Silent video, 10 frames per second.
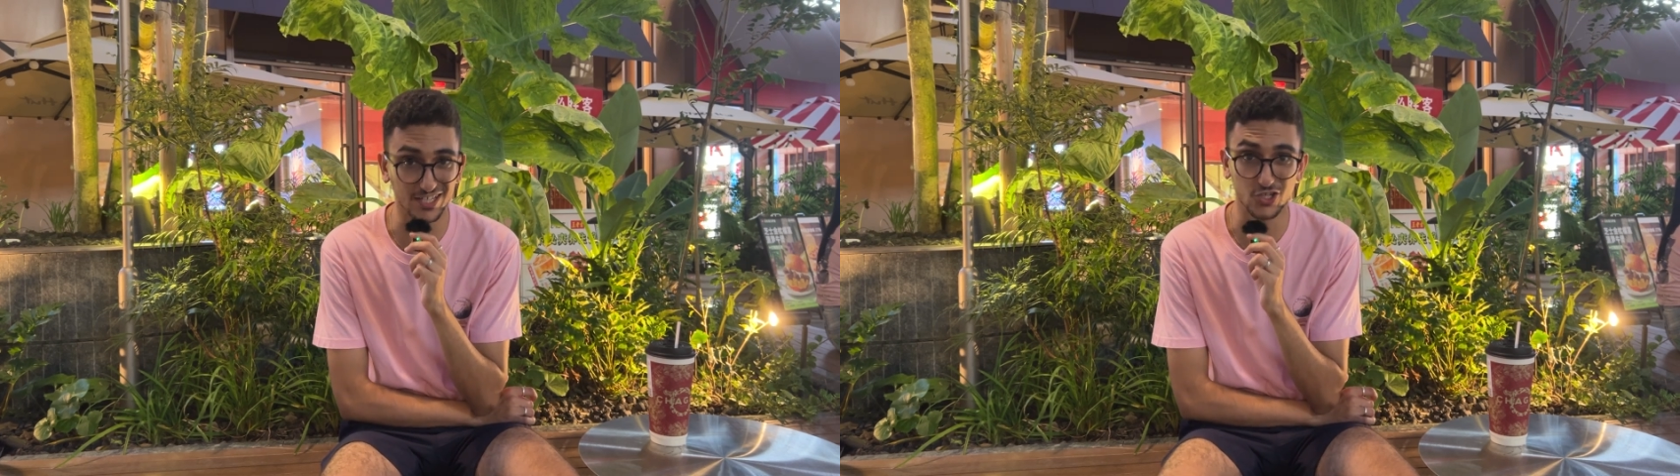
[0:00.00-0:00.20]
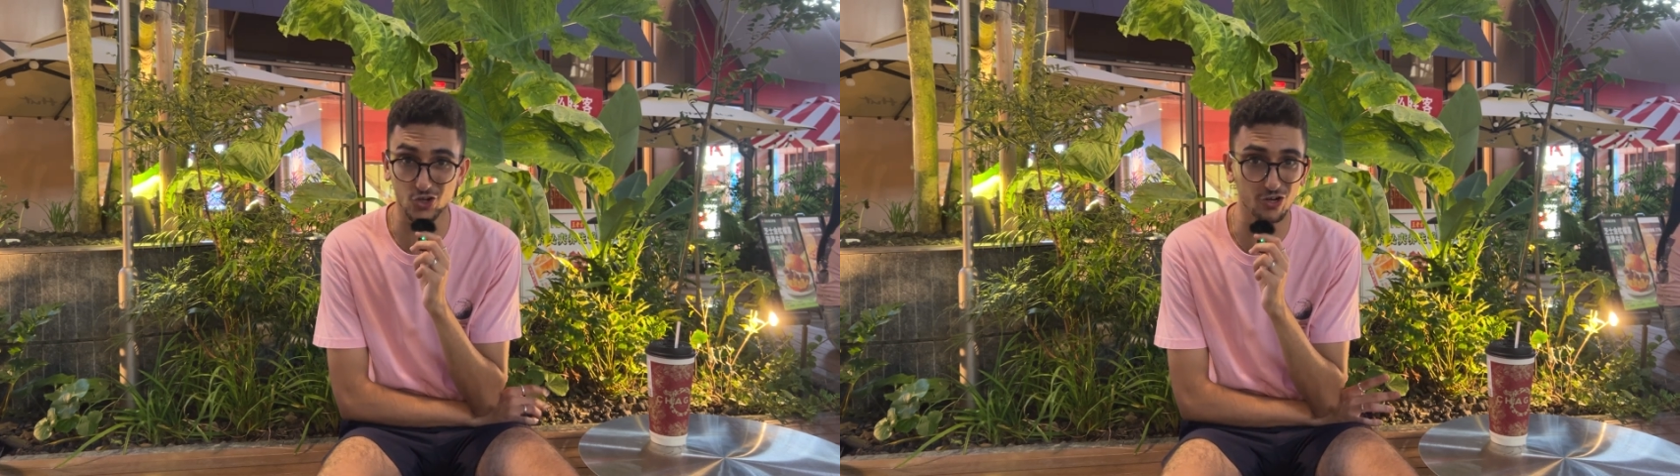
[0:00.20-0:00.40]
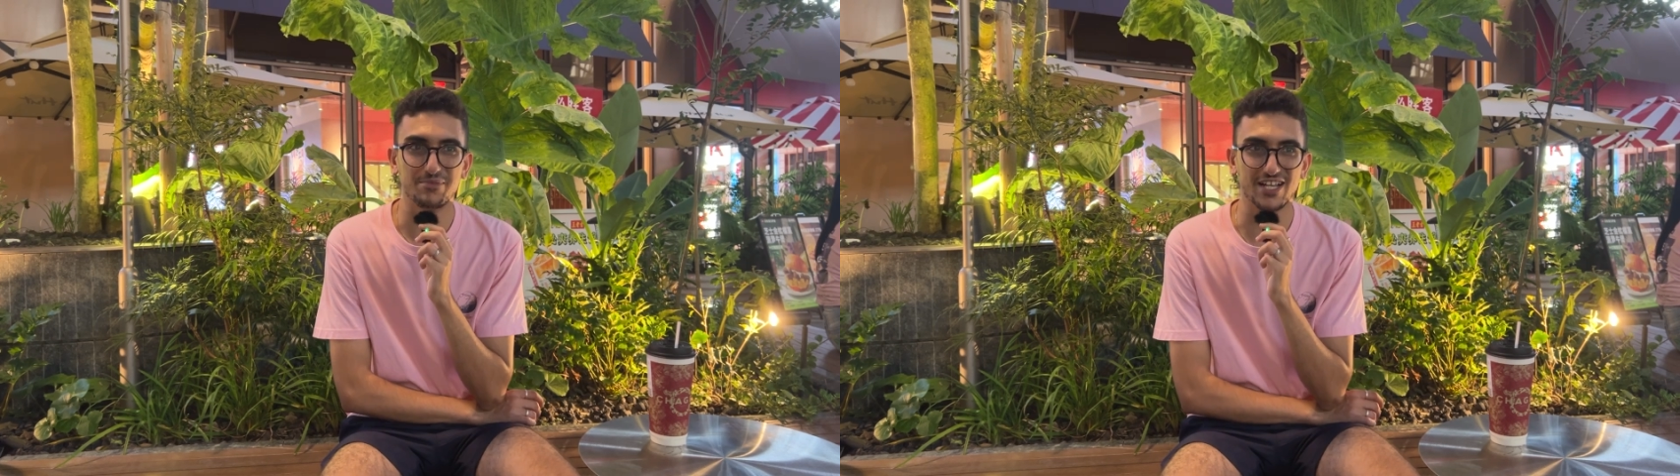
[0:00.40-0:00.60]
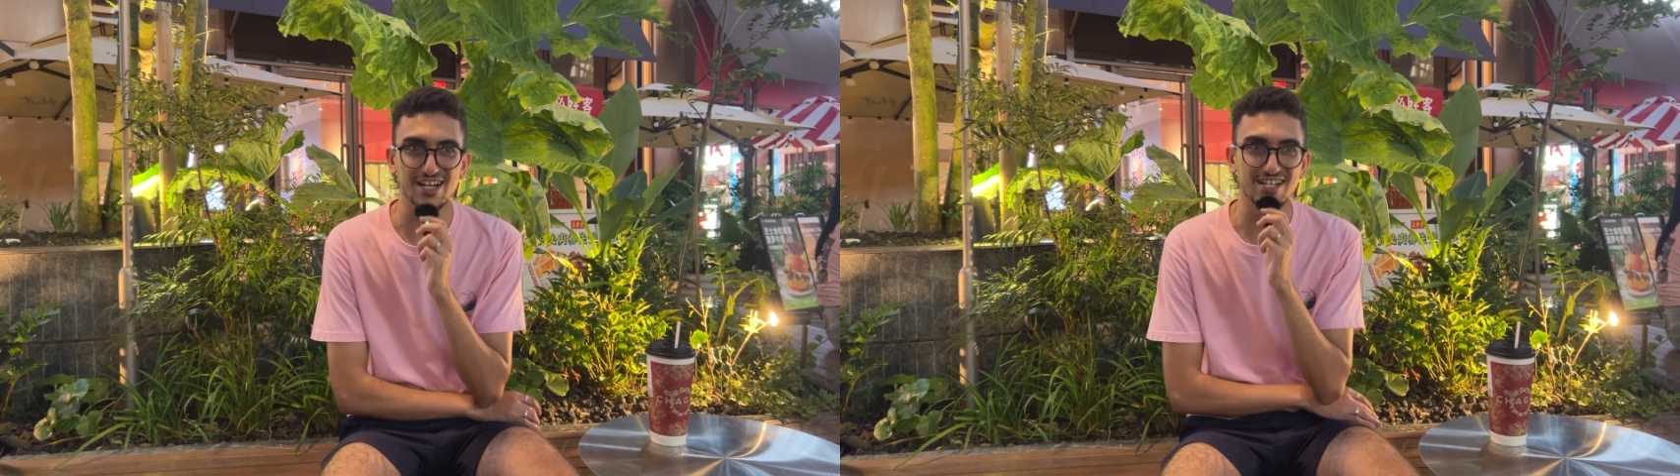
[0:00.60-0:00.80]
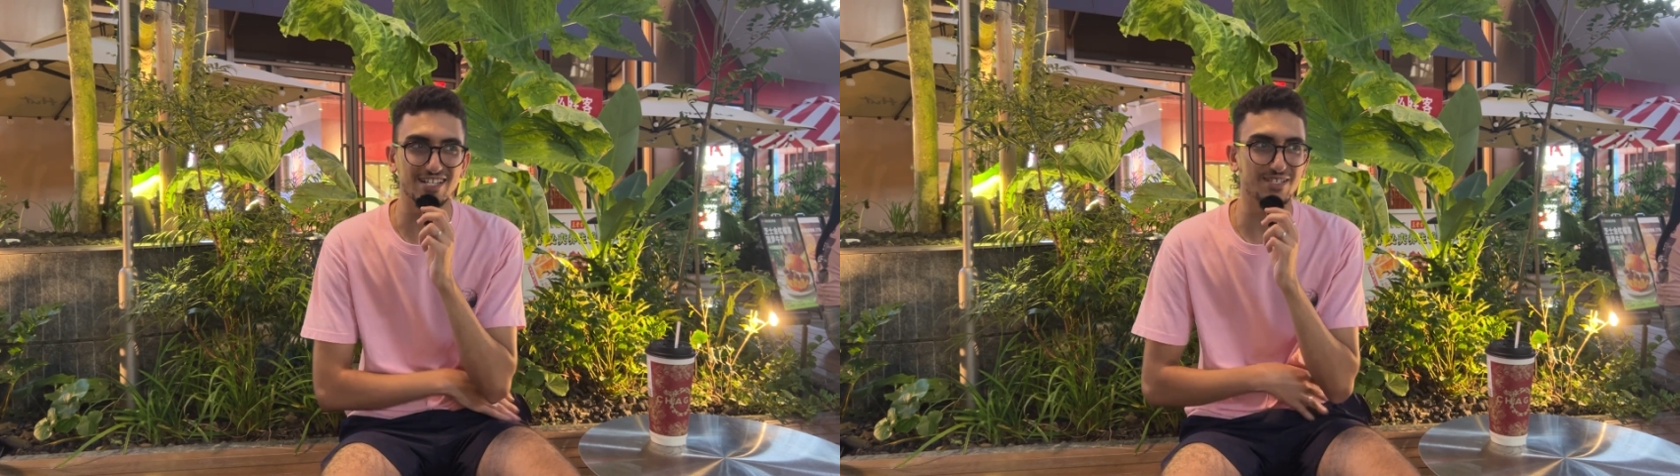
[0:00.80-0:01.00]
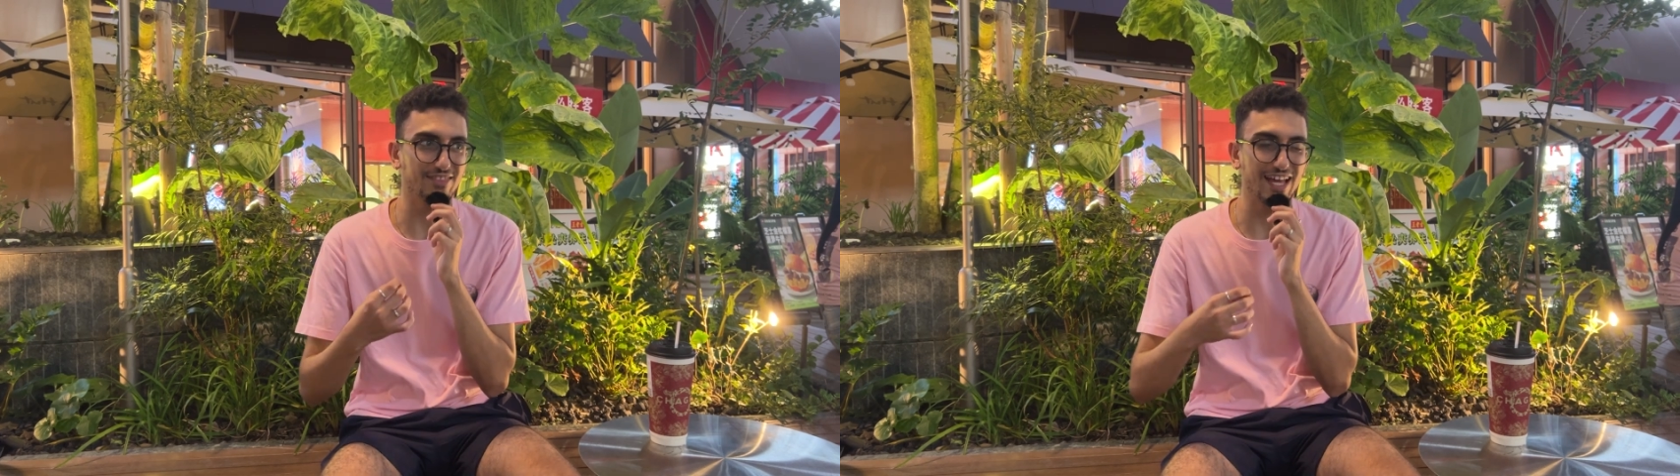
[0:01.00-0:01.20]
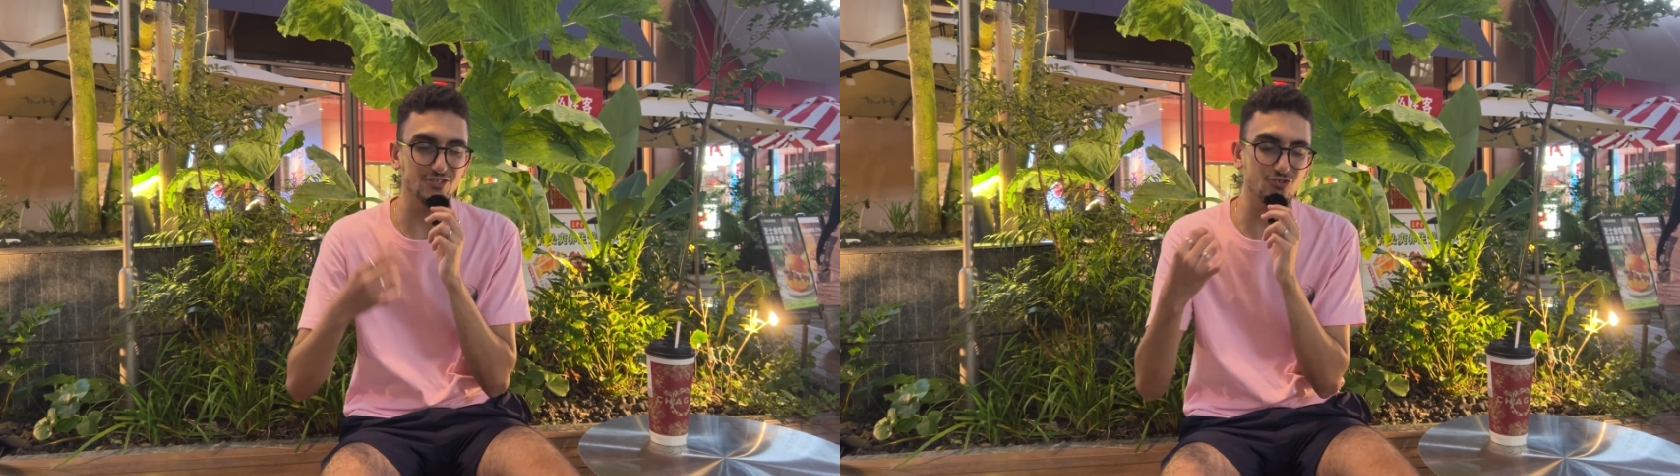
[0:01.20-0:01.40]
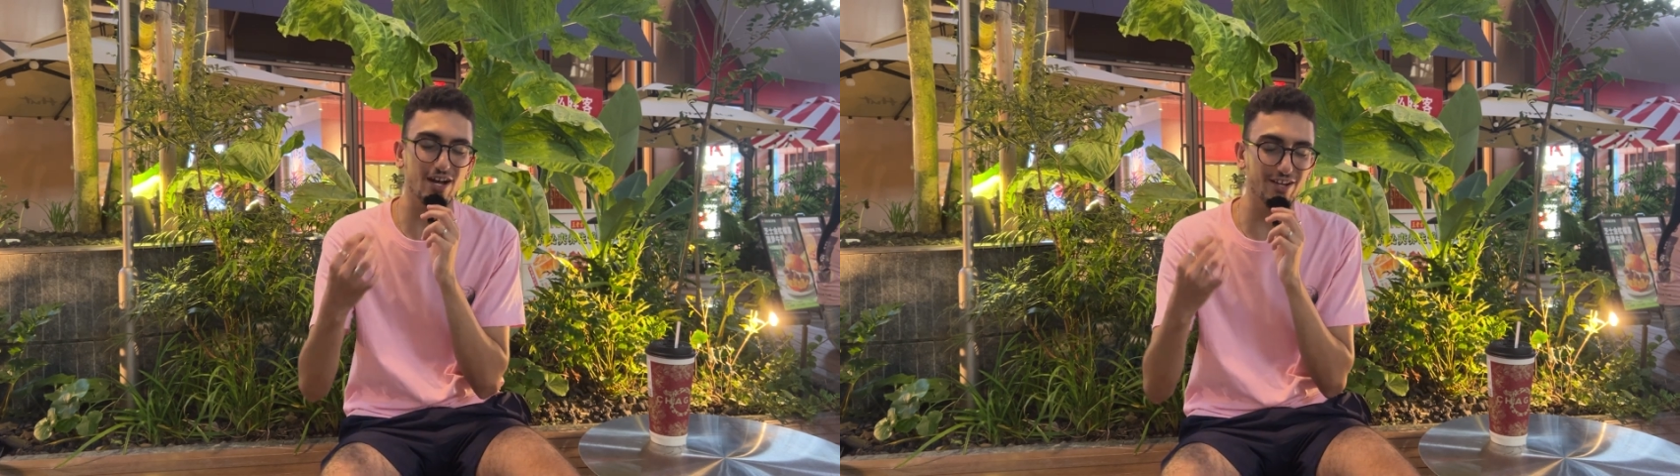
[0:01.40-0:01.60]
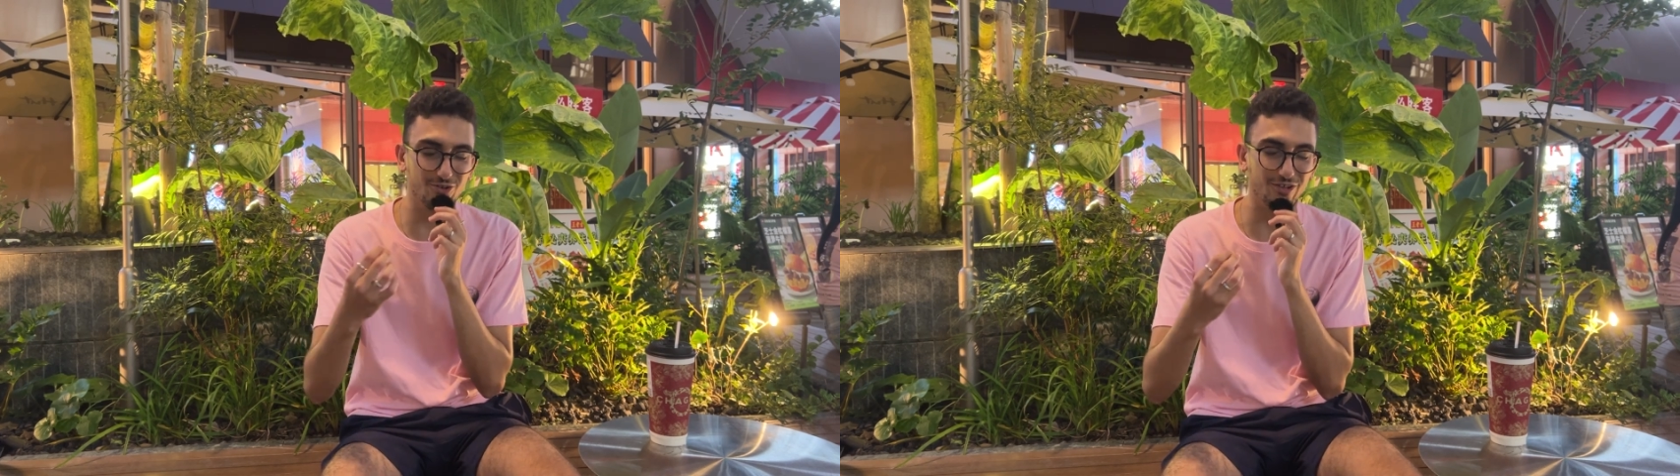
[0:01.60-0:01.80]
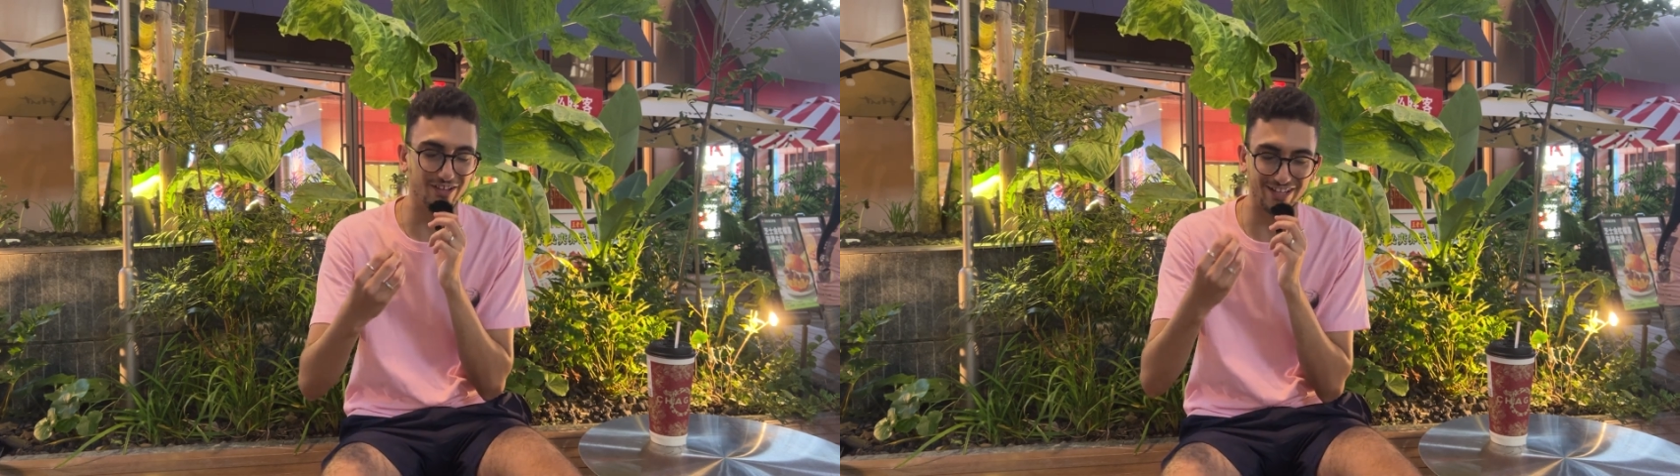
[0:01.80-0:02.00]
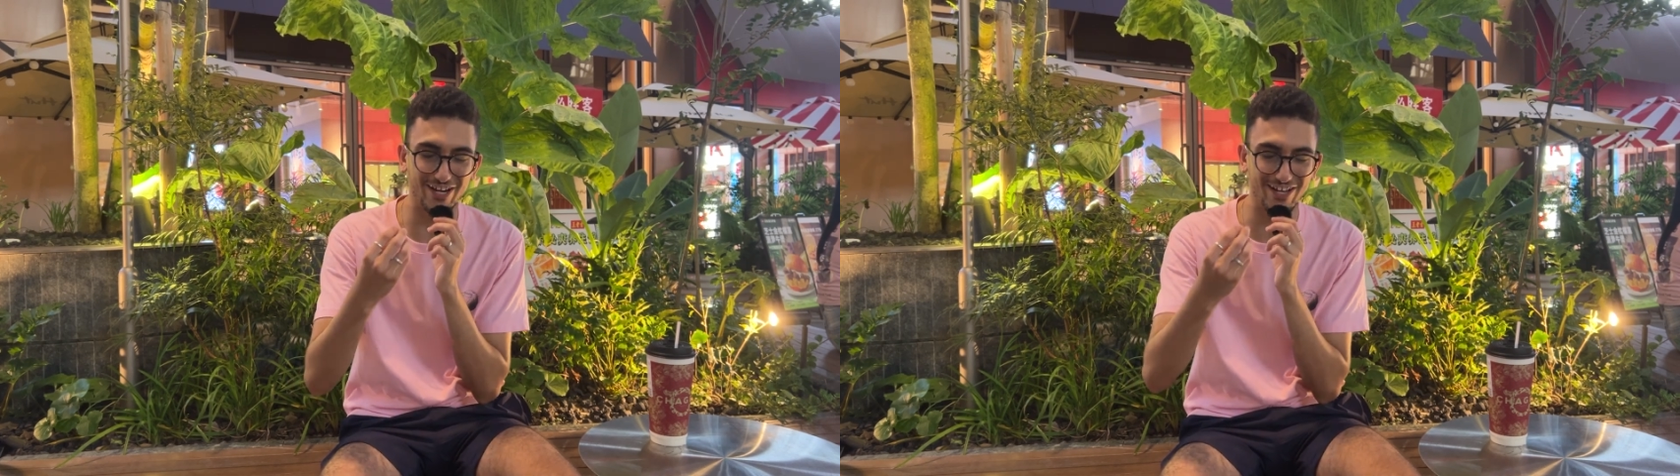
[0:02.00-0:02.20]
in Europe, because that triangle